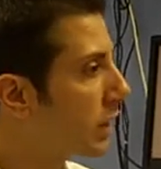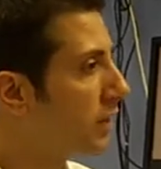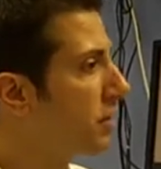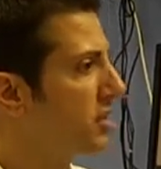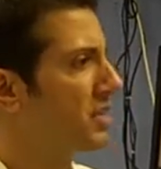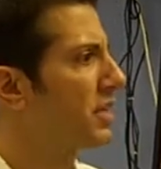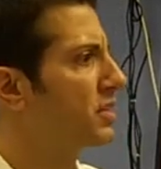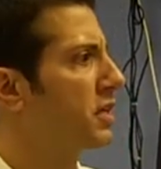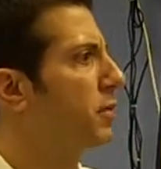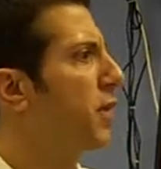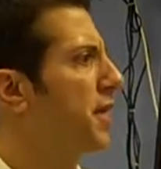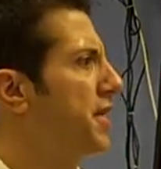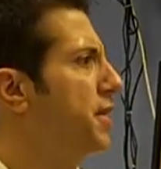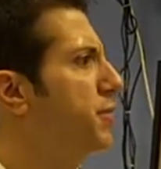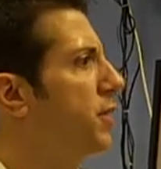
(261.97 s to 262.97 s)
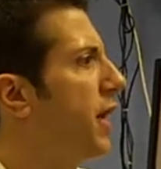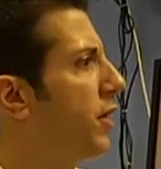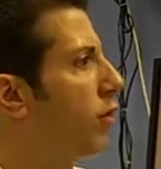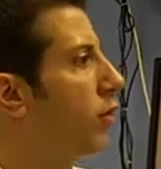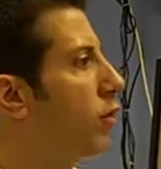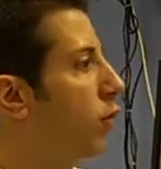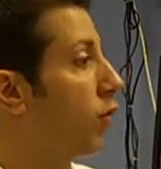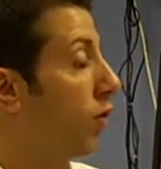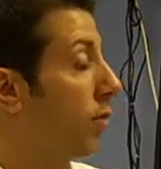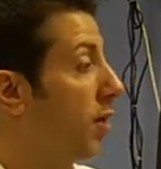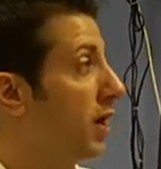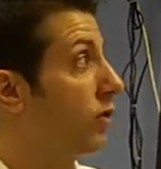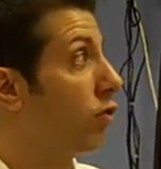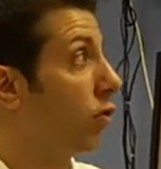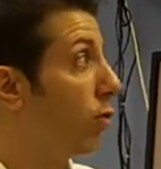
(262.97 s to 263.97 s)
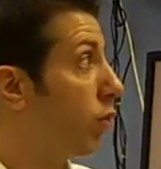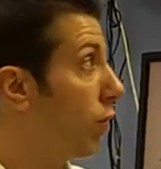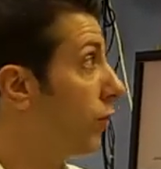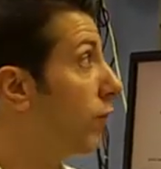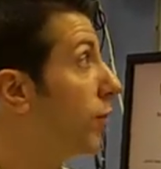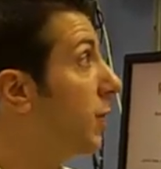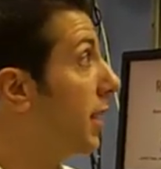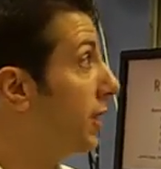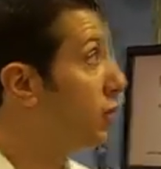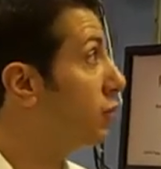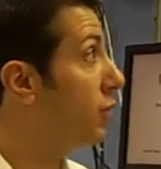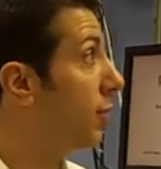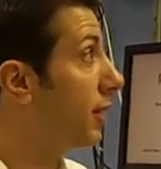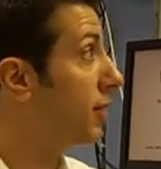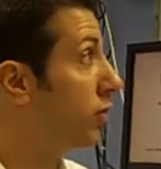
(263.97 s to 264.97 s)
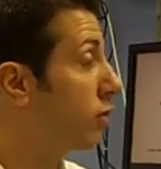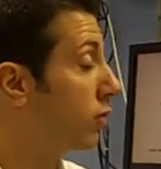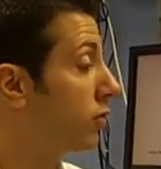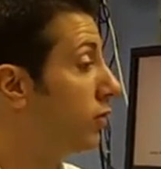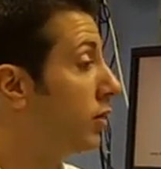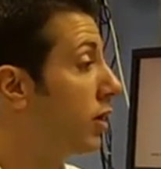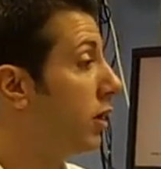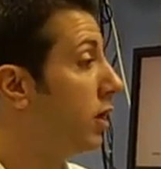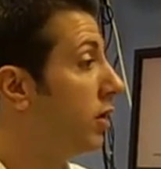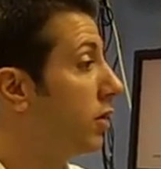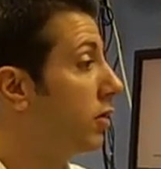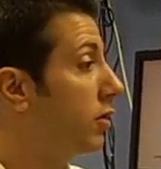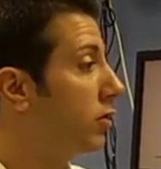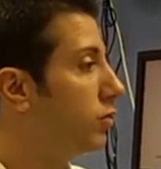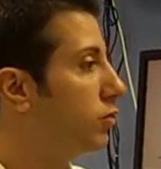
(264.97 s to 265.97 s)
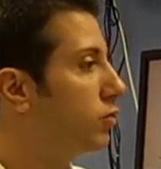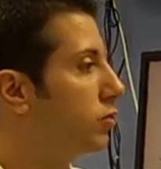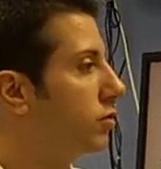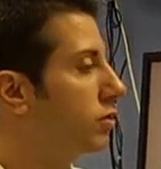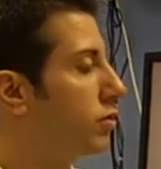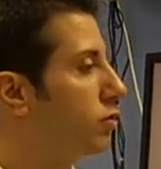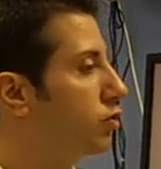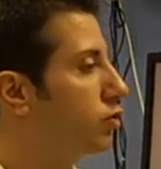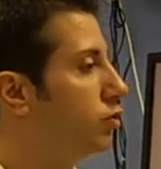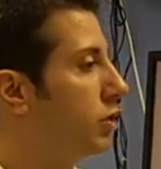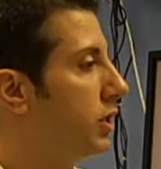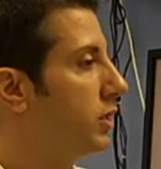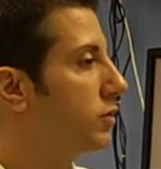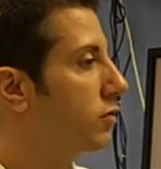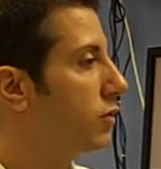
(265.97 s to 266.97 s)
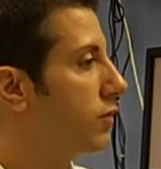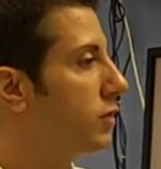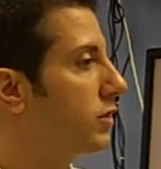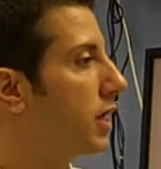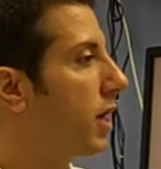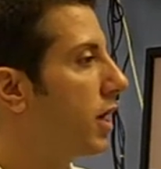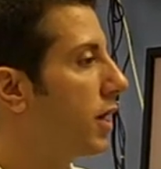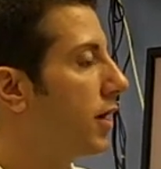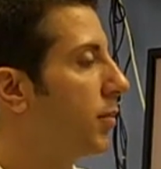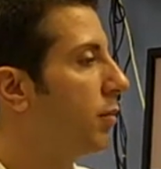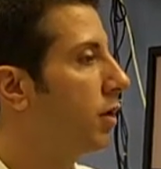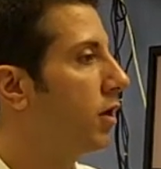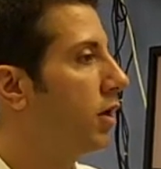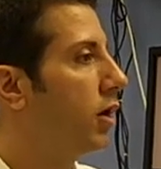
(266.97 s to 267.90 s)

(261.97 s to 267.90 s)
The testing might get better, or we might know more information about those genes over time.